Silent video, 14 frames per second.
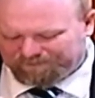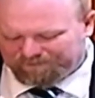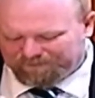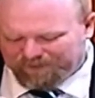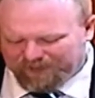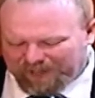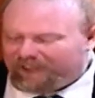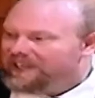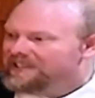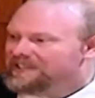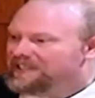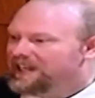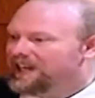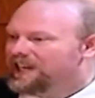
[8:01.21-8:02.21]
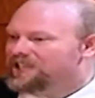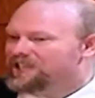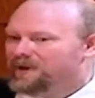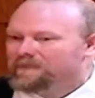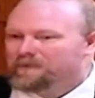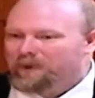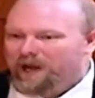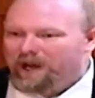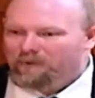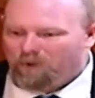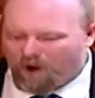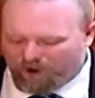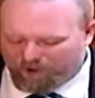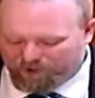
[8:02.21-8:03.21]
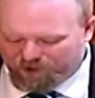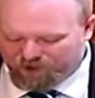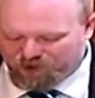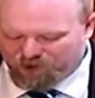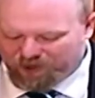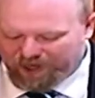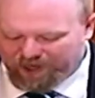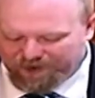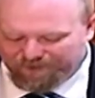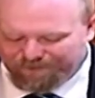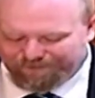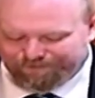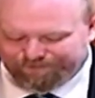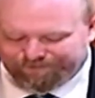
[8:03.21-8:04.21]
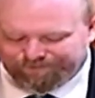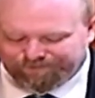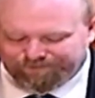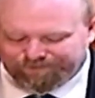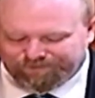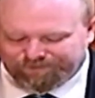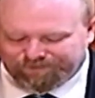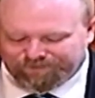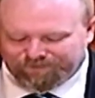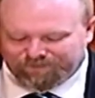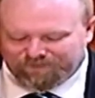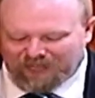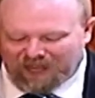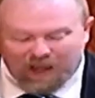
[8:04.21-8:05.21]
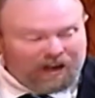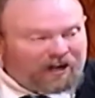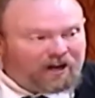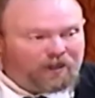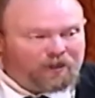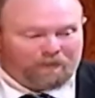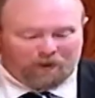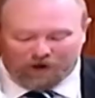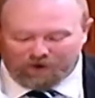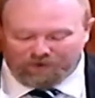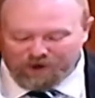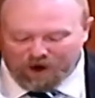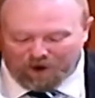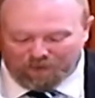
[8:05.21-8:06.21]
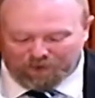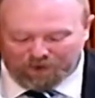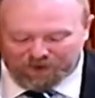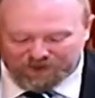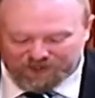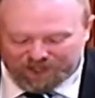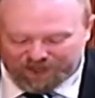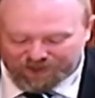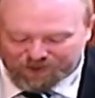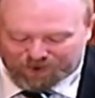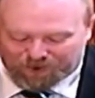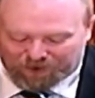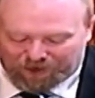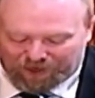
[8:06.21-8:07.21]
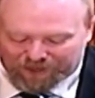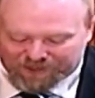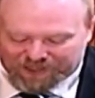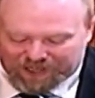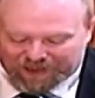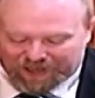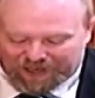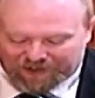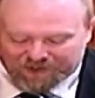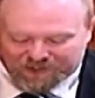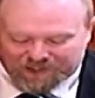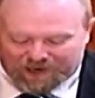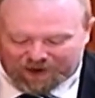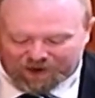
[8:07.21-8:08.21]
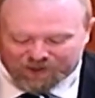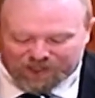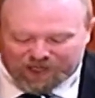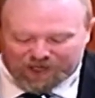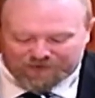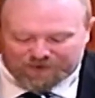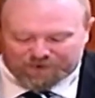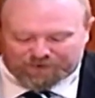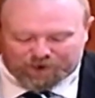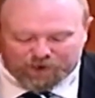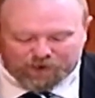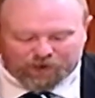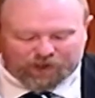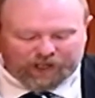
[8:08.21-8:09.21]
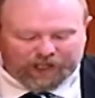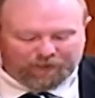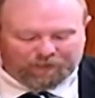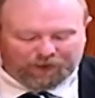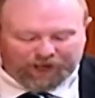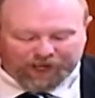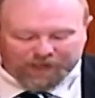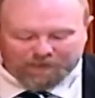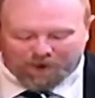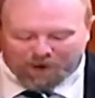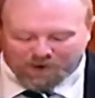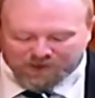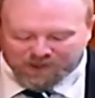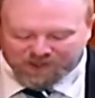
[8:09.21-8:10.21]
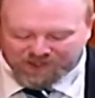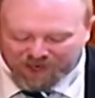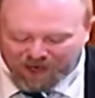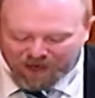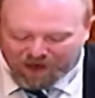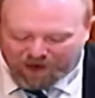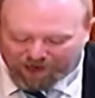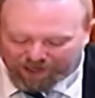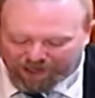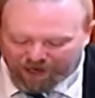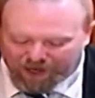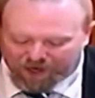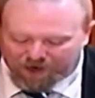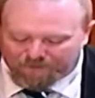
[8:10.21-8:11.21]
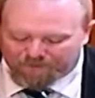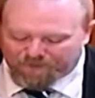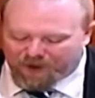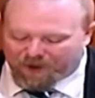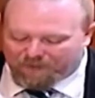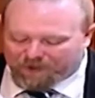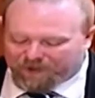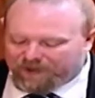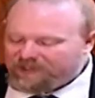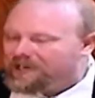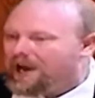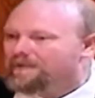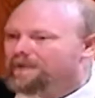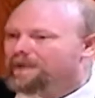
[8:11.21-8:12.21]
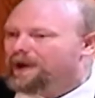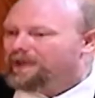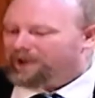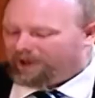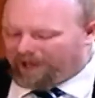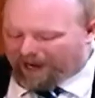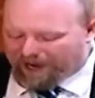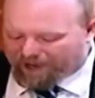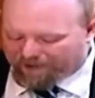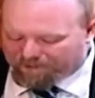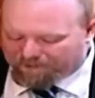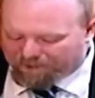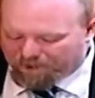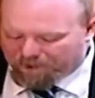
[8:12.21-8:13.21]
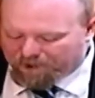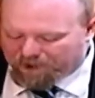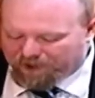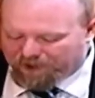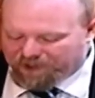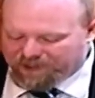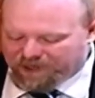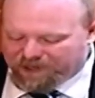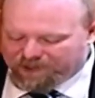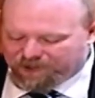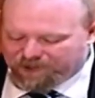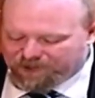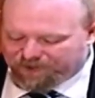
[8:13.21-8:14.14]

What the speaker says: At least in Egypt, we had water to drink." And in the book of Numbers, the Israelites take that nostalgia even further. They complain to Moses again, but this time about the lack of food in the desert